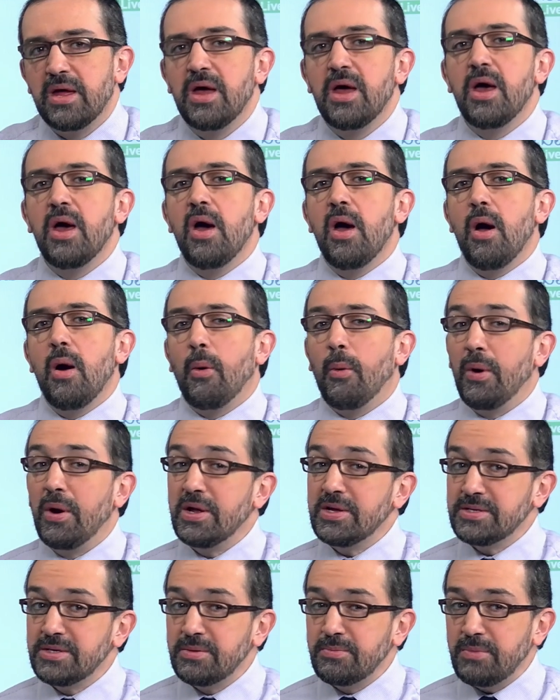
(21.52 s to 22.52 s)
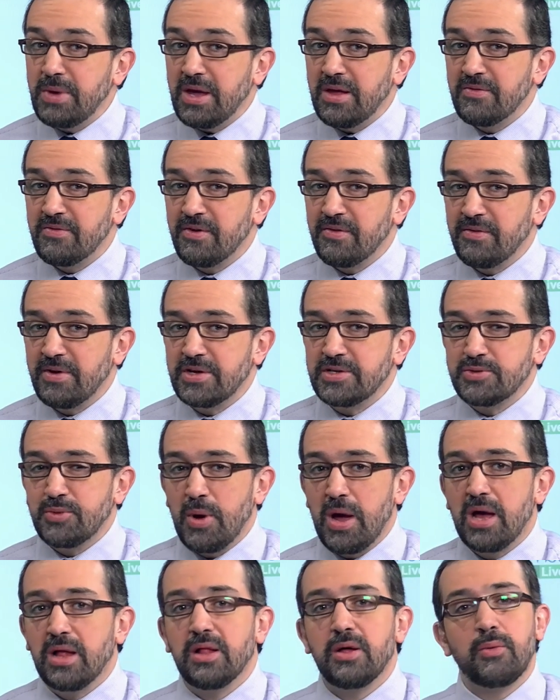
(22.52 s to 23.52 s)
it. What does it mean for
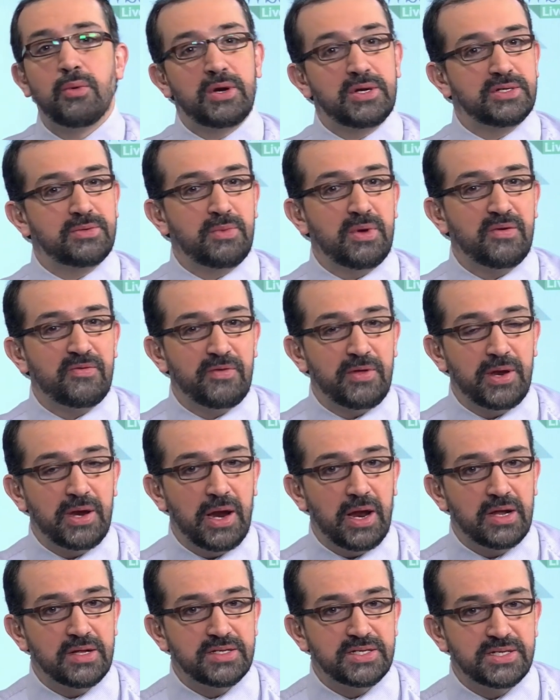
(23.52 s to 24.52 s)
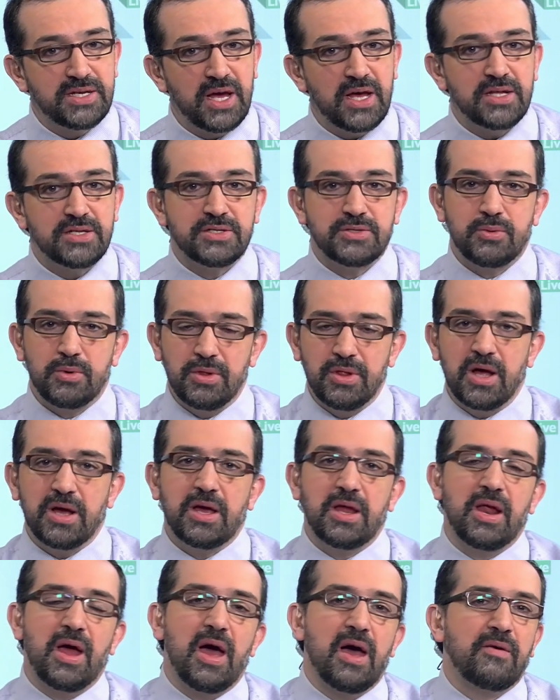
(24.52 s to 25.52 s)
Venezuela? What does it mean for the United States? We're
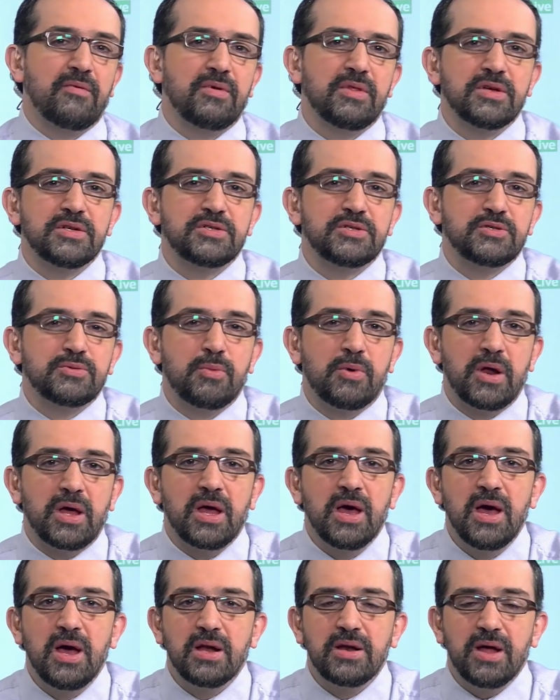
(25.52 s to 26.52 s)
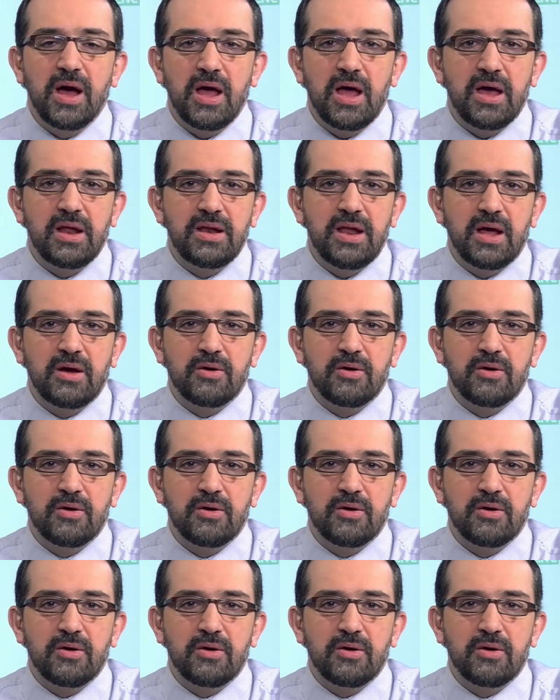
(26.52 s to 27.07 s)
lucky to have with us this morning Diane